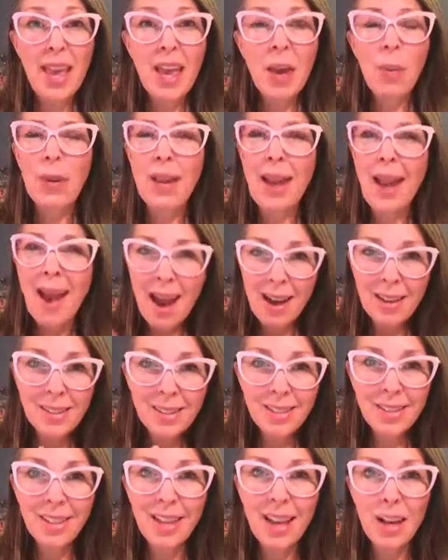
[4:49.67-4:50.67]
and we
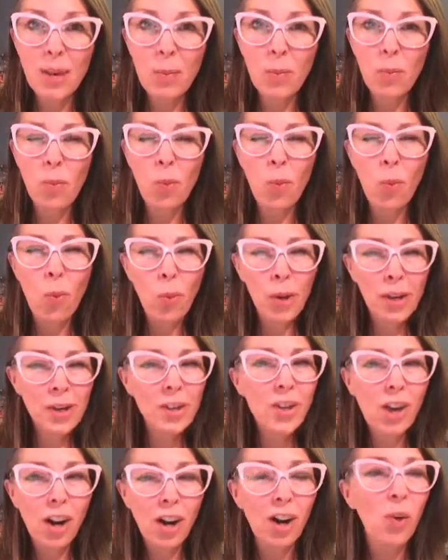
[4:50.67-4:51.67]
ask them,
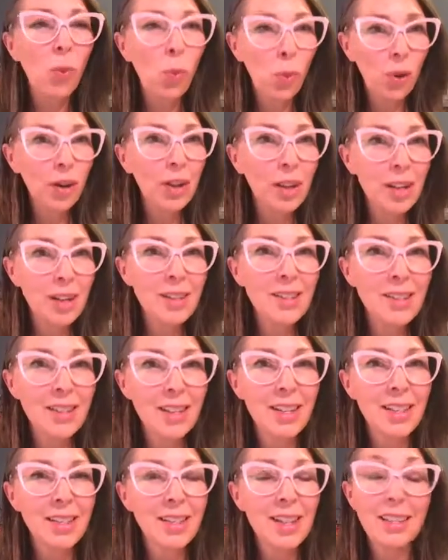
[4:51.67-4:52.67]
which artwork is this?